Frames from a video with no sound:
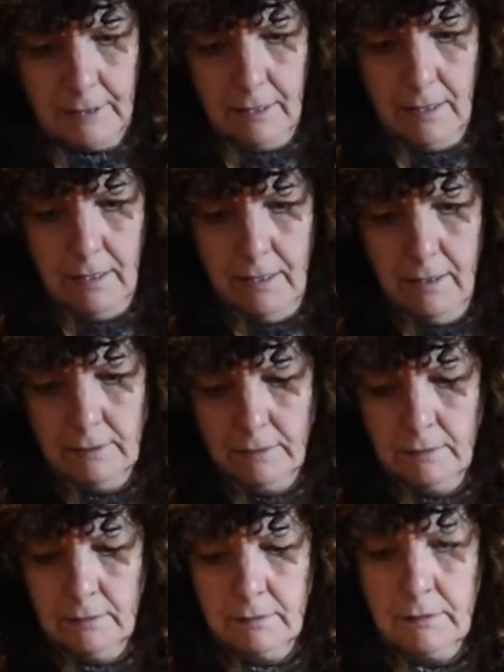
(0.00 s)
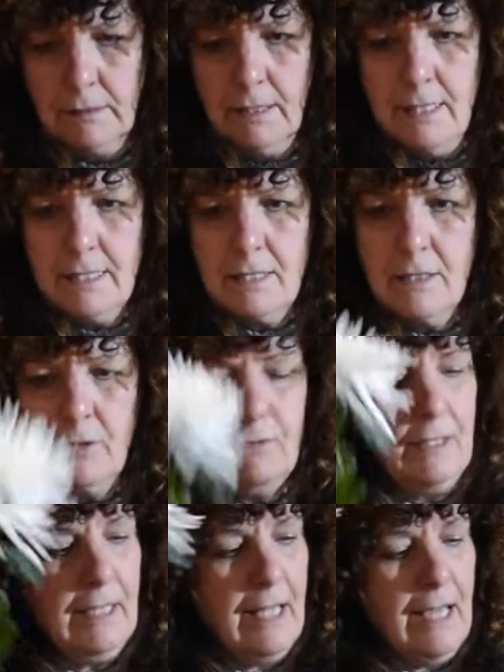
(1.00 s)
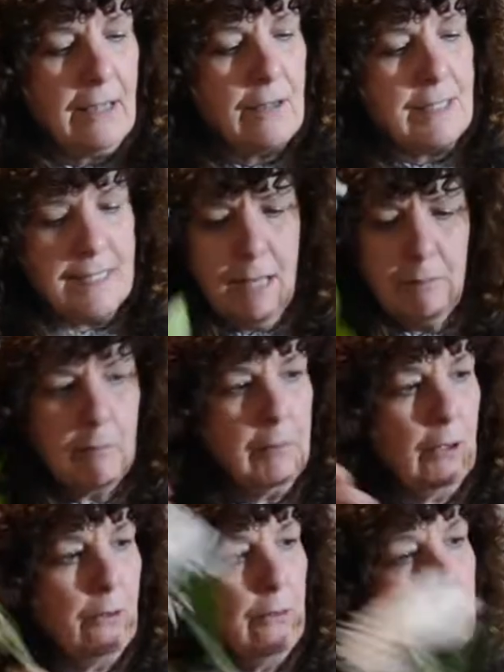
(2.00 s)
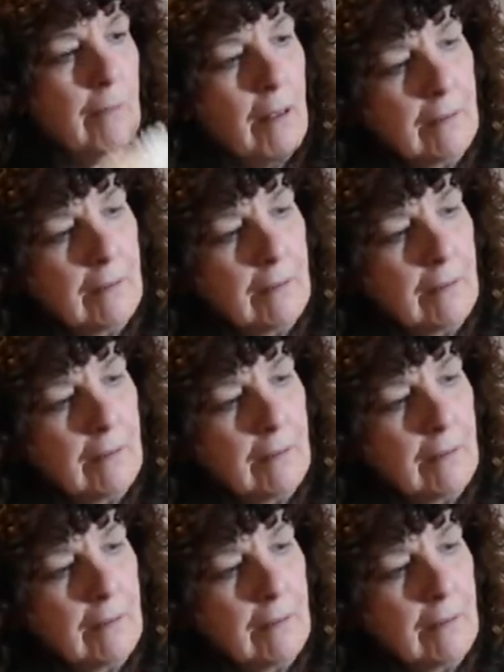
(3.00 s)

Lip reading: It's a lovely light crescent bloom.